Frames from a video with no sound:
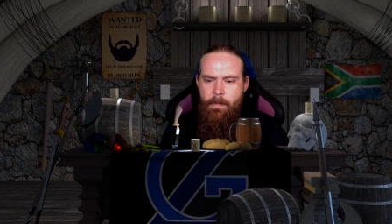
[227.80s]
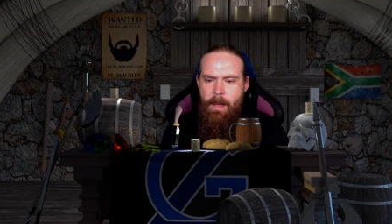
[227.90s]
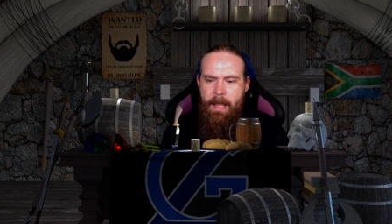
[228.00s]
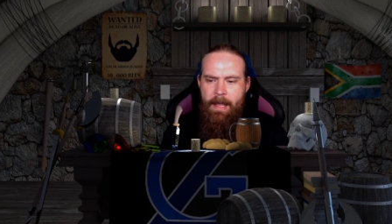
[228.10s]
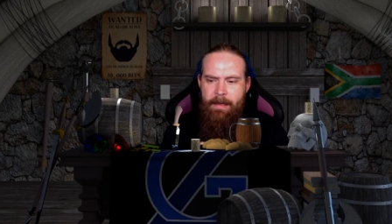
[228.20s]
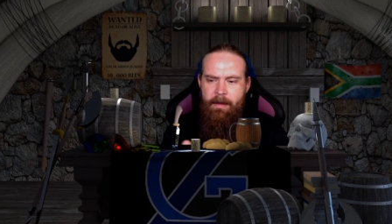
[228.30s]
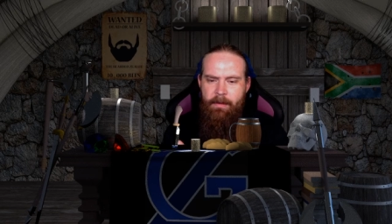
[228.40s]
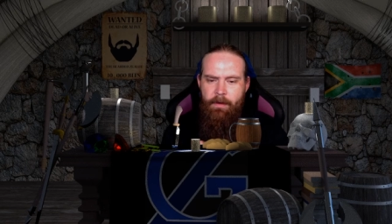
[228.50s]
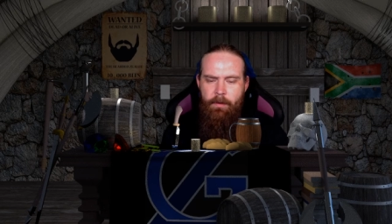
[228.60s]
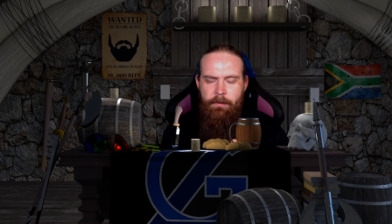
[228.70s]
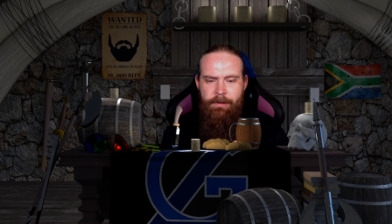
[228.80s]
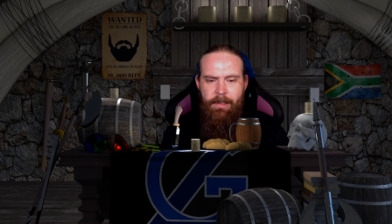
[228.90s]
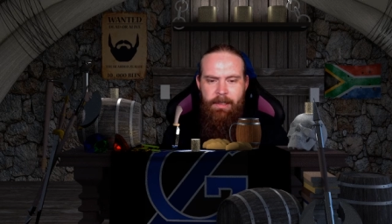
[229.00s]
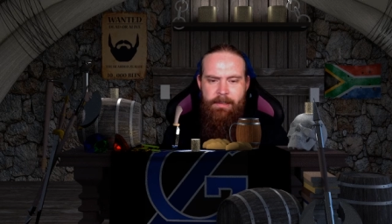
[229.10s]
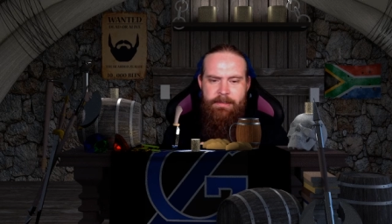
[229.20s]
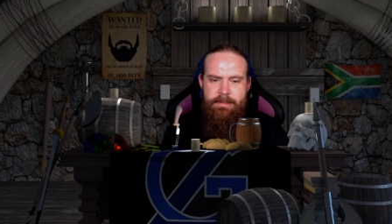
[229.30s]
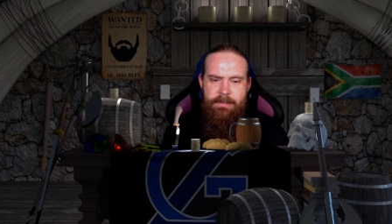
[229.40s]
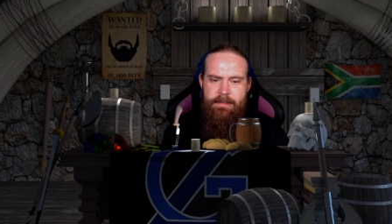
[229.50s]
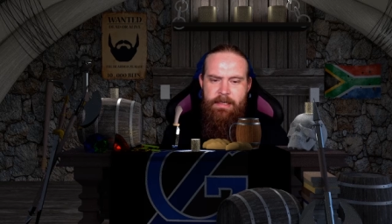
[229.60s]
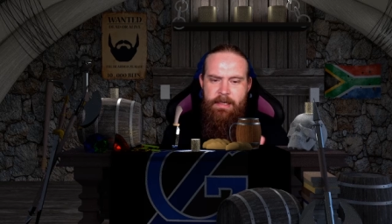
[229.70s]
and the cool thing
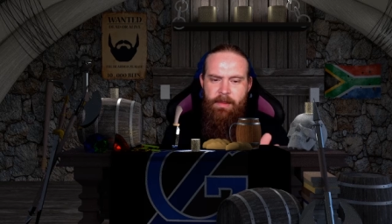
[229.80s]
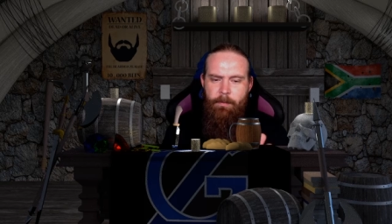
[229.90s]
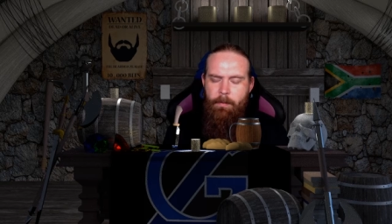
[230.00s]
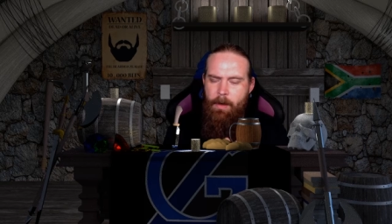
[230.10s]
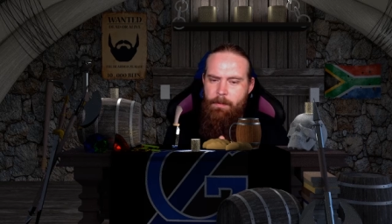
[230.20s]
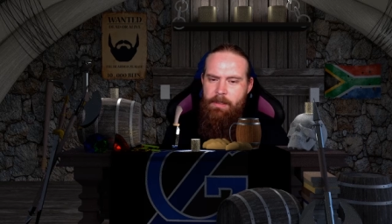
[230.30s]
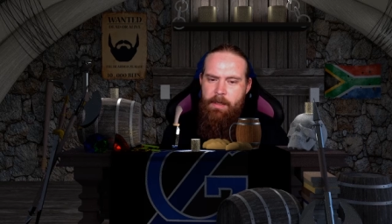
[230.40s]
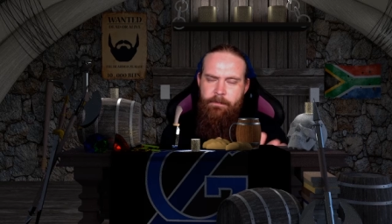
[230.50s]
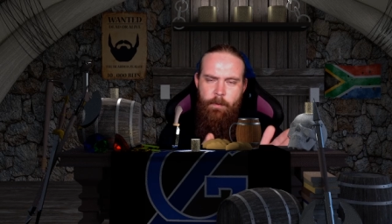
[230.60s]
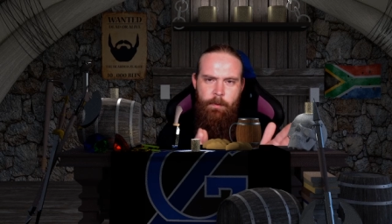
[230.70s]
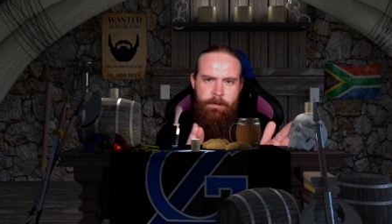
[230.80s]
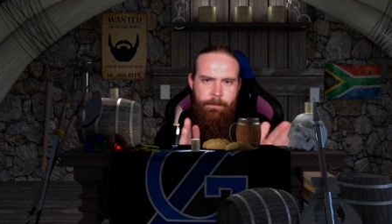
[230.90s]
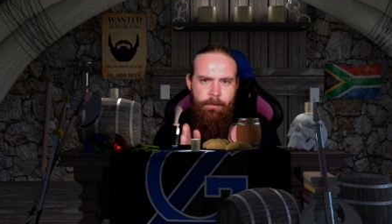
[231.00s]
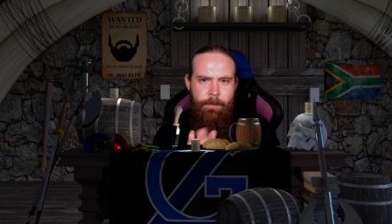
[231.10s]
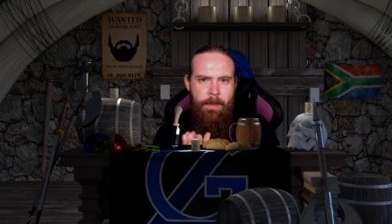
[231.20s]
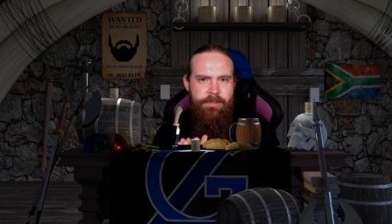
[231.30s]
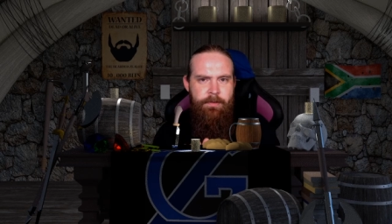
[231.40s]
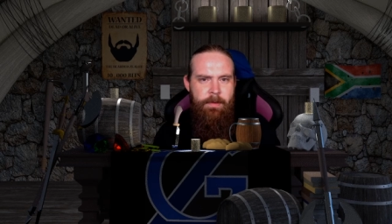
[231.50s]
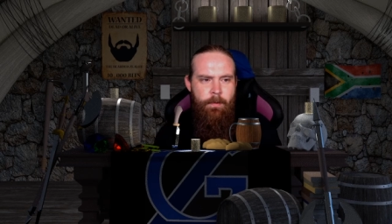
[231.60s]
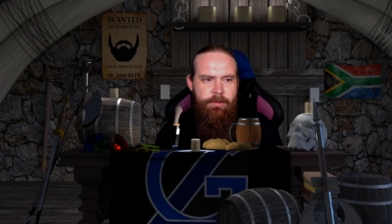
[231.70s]
is, the moment I've caught up with my
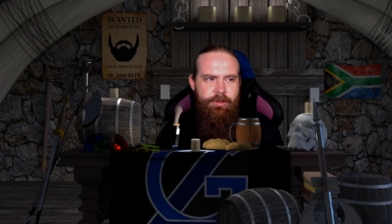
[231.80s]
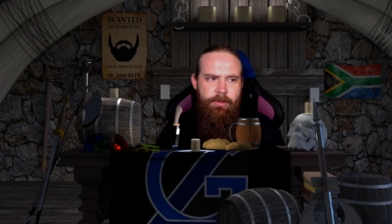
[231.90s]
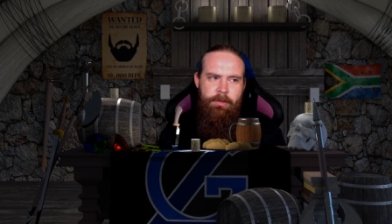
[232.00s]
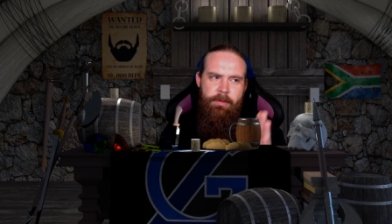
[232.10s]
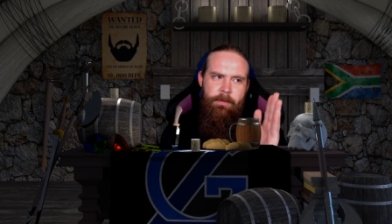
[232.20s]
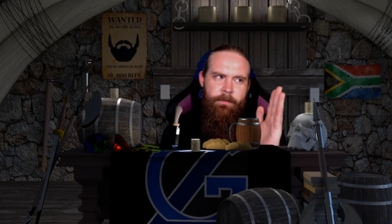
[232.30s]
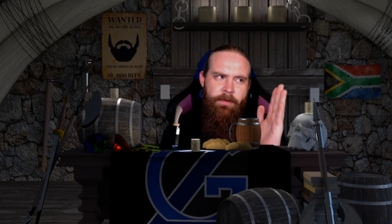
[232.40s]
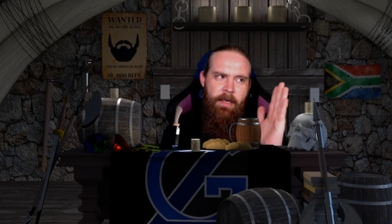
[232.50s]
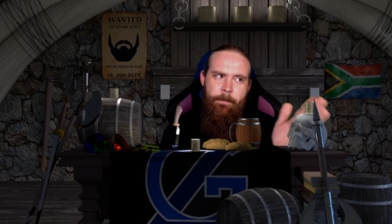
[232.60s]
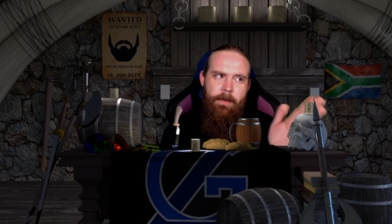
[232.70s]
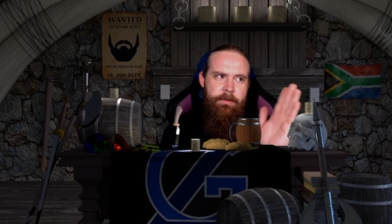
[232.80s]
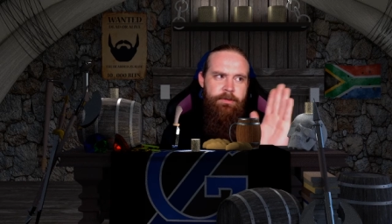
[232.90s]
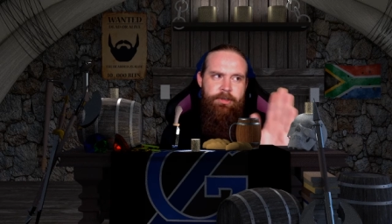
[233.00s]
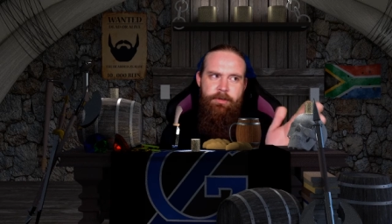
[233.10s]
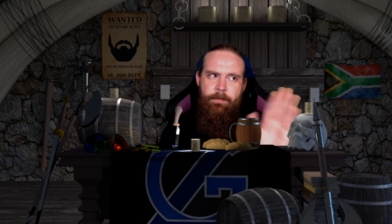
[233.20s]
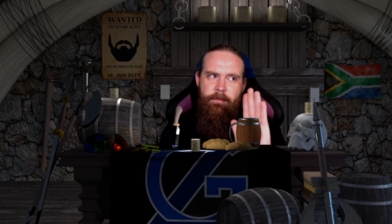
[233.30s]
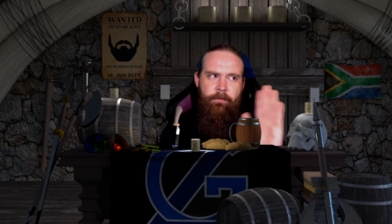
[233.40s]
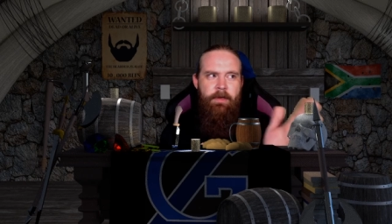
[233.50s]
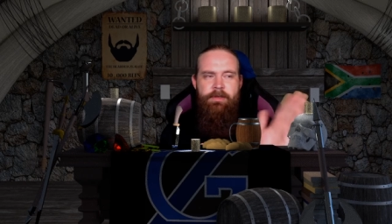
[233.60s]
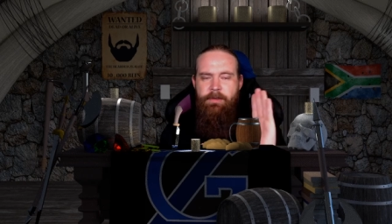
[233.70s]
stream, which should, the upload should be
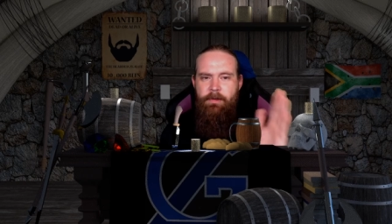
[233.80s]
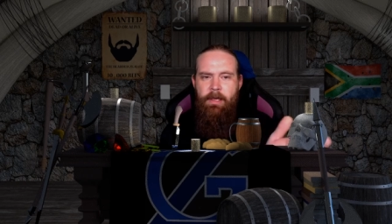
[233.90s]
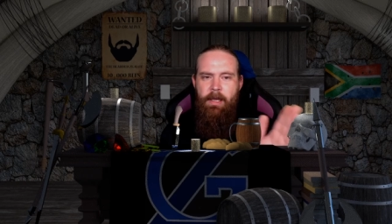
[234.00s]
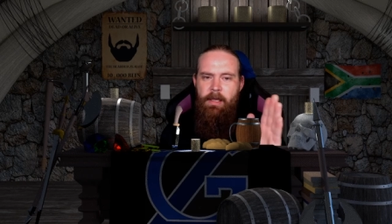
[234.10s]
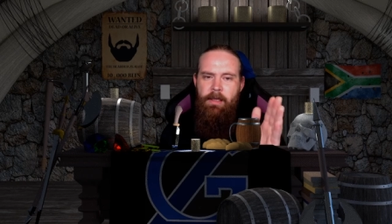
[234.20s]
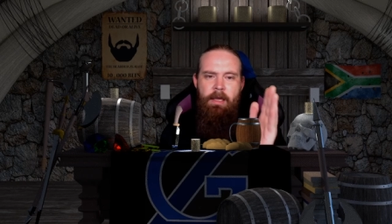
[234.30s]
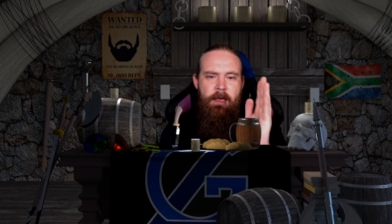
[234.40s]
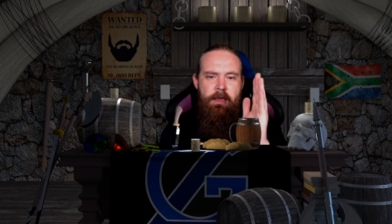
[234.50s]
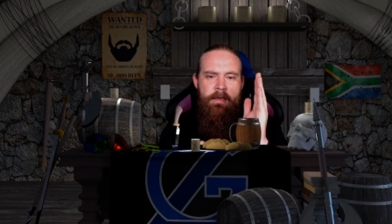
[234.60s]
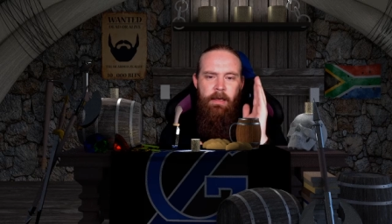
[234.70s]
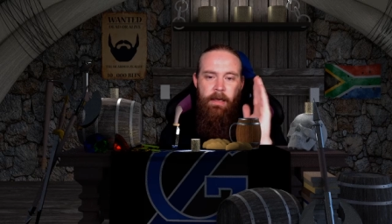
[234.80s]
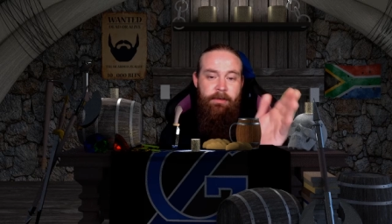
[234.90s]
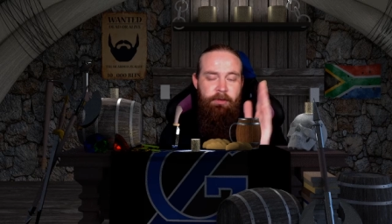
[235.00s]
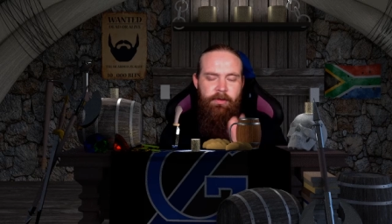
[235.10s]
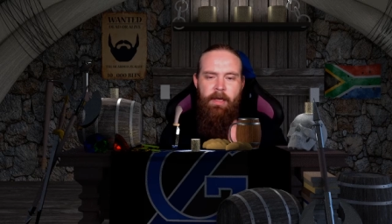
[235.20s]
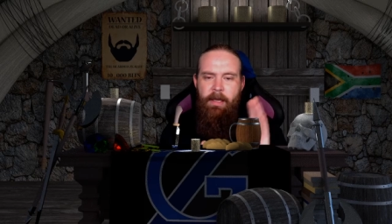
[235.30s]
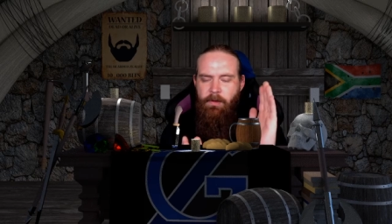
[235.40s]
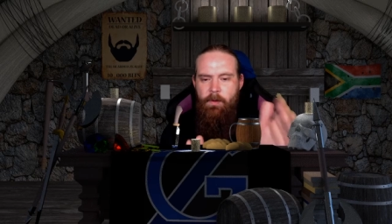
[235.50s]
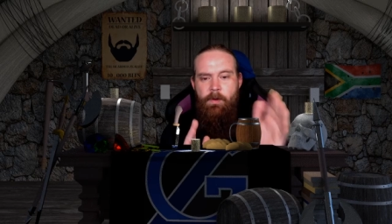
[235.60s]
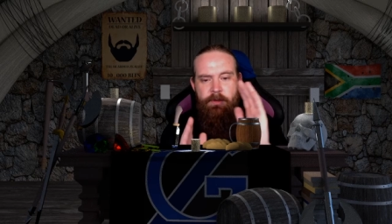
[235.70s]
finished today, later tonight,
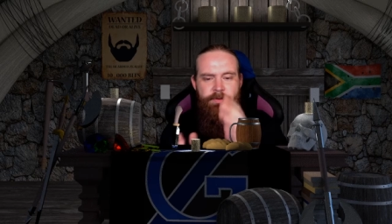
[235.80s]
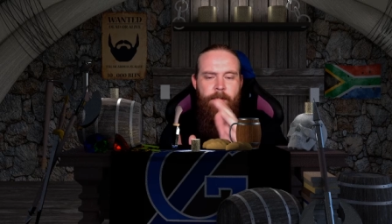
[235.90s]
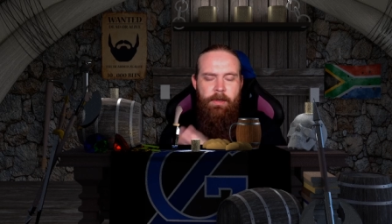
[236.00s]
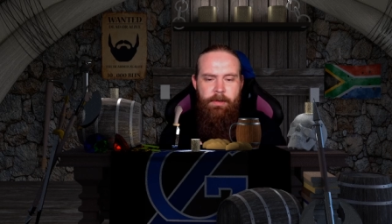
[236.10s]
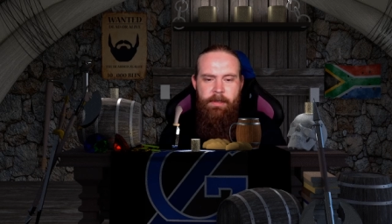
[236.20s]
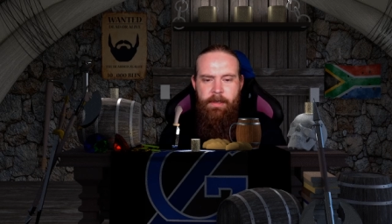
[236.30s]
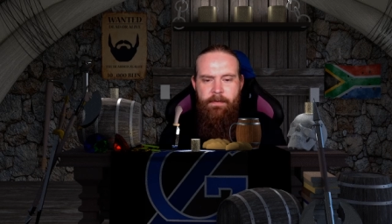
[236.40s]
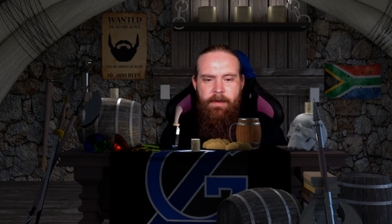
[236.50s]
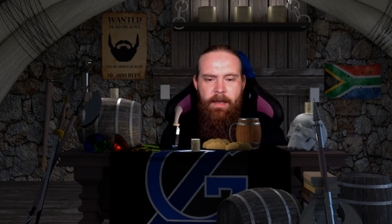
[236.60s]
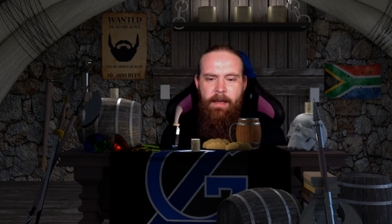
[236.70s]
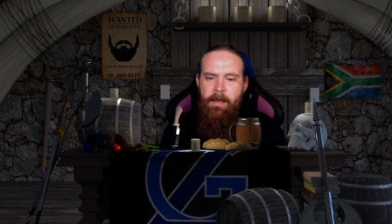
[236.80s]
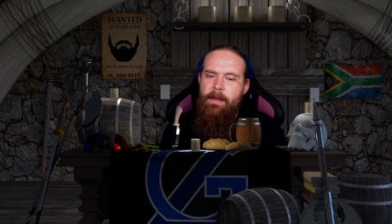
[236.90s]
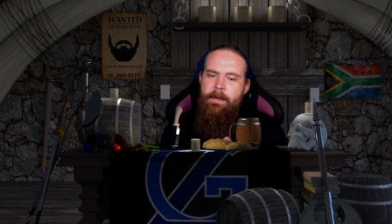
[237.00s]
or tomorrow during the day.